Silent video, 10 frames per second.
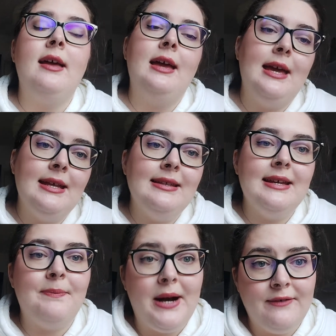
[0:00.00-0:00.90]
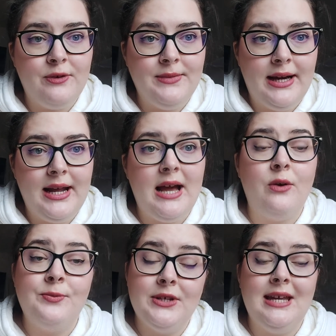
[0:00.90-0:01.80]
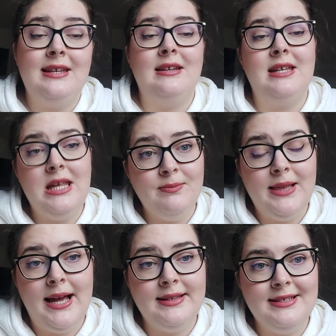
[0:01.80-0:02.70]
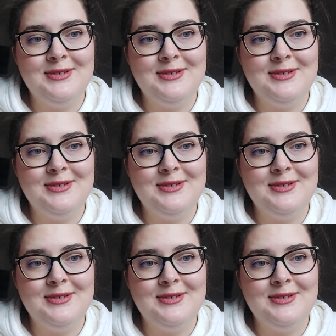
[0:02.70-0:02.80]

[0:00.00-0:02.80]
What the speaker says: And then apart from that, I'm also getting an implant,